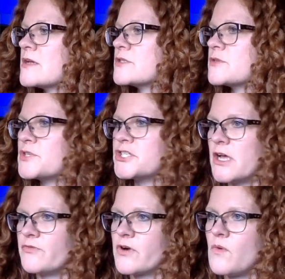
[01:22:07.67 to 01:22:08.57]
So
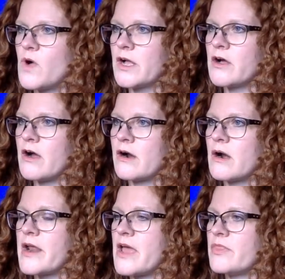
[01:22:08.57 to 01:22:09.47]
Michelle for a one
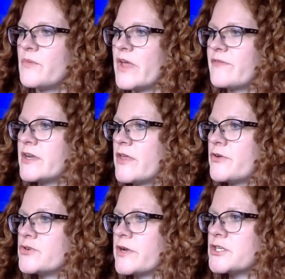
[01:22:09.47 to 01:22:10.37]
card, and then we have another
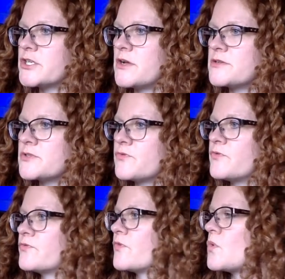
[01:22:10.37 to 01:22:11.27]
donation also
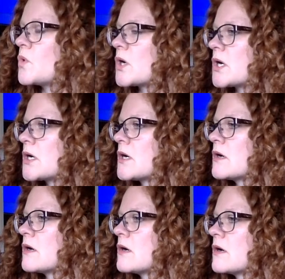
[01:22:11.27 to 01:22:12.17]
for
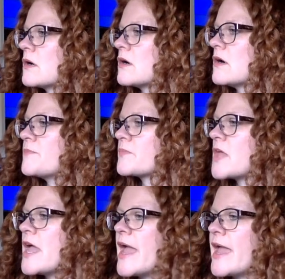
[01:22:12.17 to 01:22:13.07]

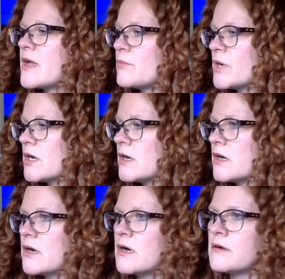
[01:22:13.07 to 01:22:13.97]
Amber.
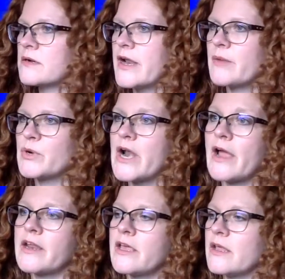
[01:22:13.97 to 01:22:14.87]
Amber
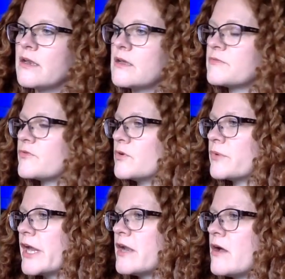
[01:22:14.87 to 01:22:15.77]
nine in full
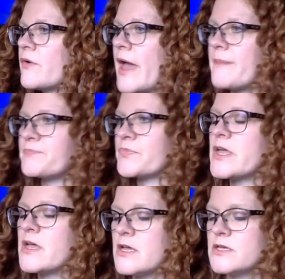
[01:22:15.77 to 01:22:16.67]
read. Okay,
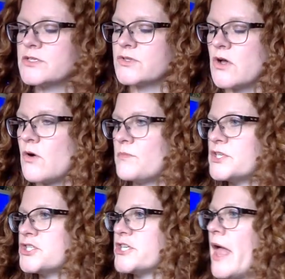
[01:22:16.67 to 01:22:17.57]
so
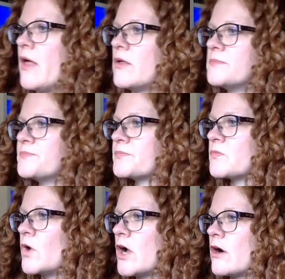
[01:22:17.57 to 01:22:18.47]
Michelle,
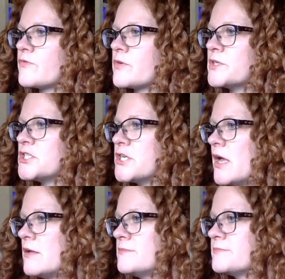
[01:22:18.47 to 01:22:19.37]
one card for
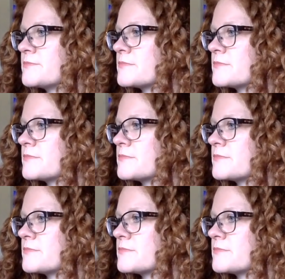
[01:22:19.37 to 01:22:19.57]
Michelle.